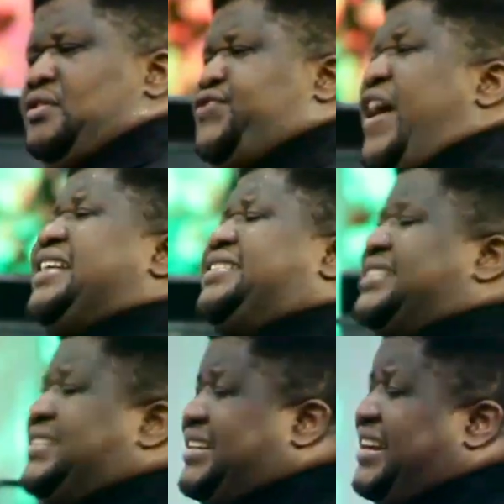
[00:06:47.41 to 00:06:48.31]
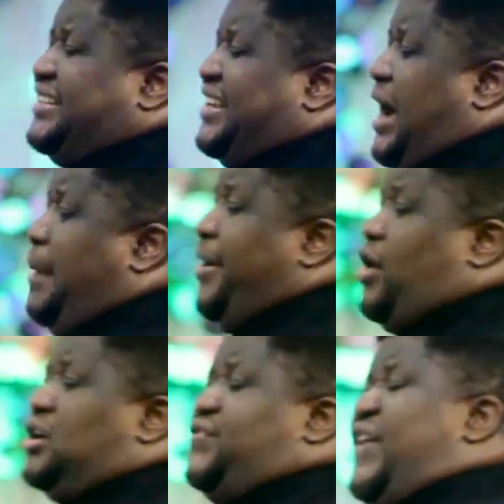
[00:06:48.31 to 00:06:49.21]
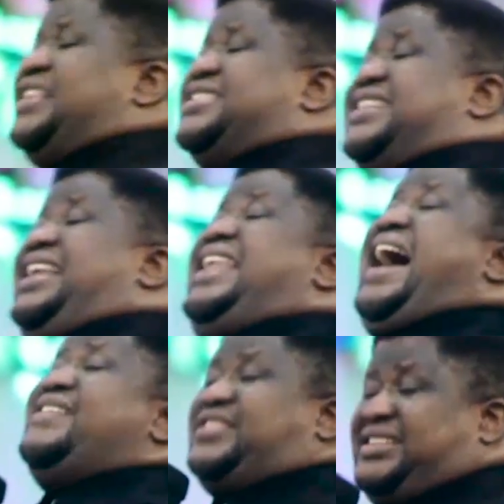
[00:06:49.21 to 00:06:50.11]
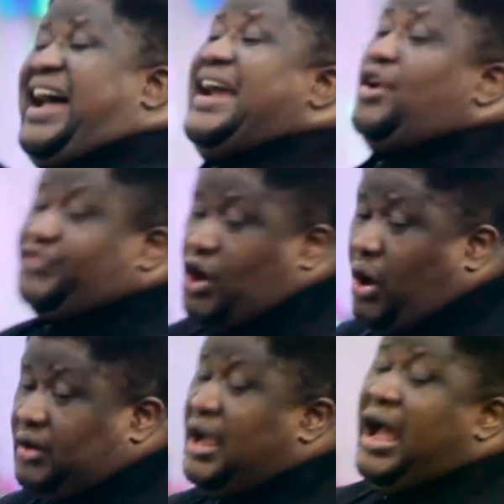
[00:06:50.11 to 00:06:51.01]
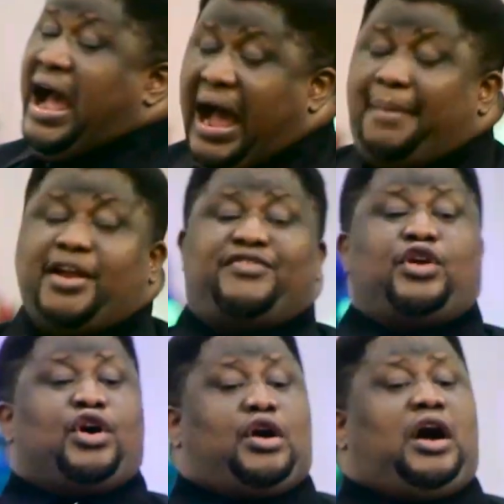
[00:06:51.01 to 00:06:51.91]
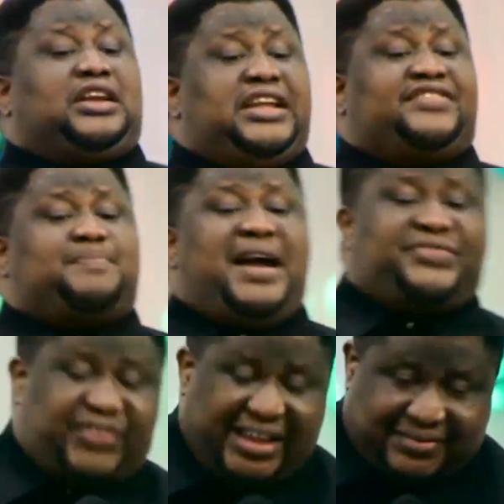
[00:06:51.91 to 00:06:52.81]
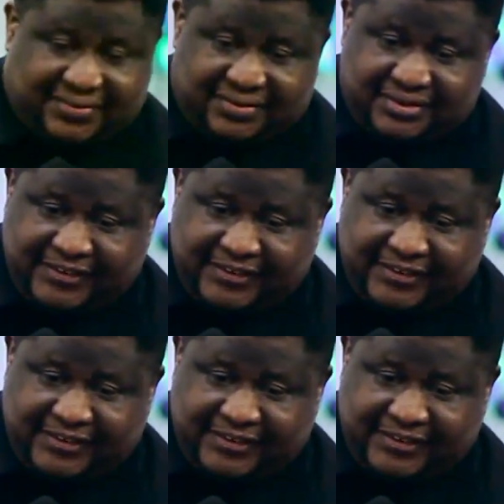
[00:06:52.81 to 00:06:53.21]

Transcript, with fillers: Faith is critical because faith is the lifestyle of God. How many of you know God lives by faith?